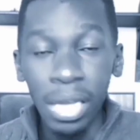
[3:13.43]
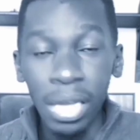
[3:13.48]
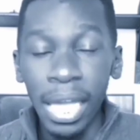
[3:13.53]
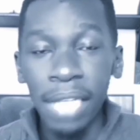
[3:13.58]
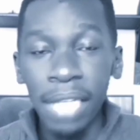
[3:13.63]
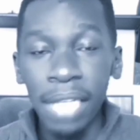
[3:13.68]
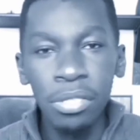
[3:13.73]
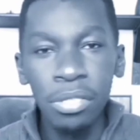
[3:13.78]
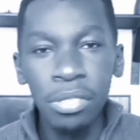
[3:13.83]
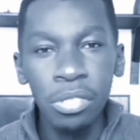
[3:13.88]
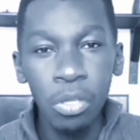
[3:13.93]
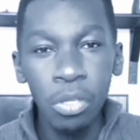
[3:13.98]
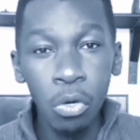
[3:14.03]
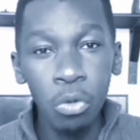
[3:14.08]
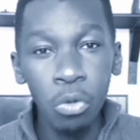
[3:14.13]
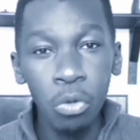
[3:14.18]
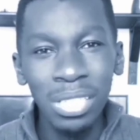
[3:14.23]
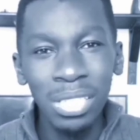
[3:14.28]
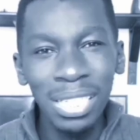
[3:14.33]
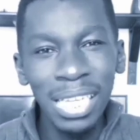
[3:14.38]
And
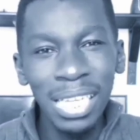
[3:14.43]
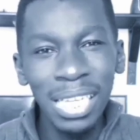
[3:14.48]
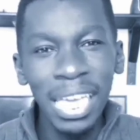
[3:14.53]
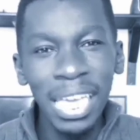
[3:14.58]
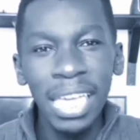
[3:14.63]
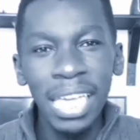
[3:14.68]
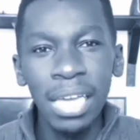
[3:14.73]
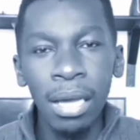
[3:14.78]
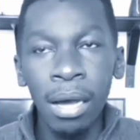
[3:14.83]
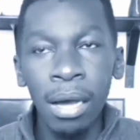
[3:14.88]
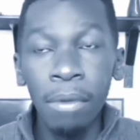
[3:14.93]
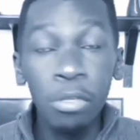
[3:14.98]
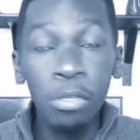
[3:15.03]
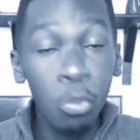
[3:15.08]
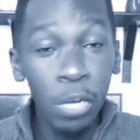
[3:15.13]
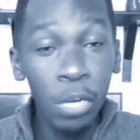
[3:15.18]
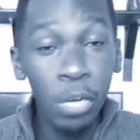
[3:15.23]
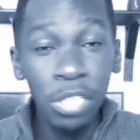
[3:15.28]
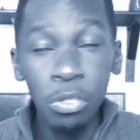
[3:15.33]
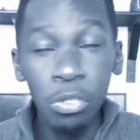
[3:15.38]
so today,
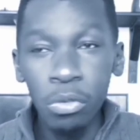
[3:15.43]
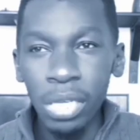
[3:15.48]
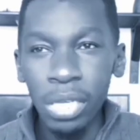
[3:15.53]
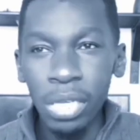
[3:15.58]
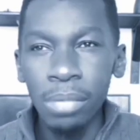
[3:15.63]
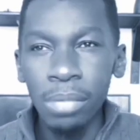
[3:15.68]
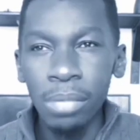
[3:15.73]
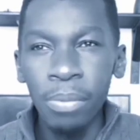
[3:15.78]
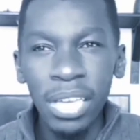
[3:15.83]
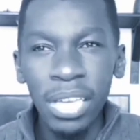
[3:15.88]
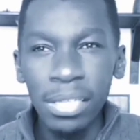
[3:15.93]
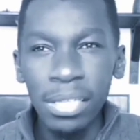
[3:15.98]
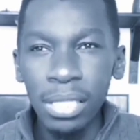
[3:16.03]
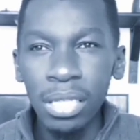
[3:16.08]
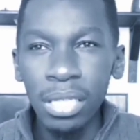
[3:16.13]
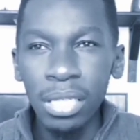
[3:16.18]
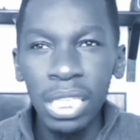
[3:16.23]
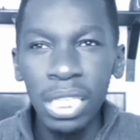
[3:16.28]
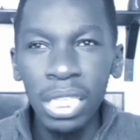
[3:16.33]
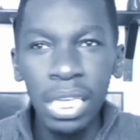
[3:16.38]
Kwetu is
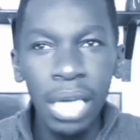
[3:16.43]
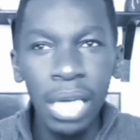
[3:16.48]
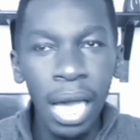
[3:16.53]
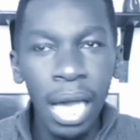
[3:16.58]
basically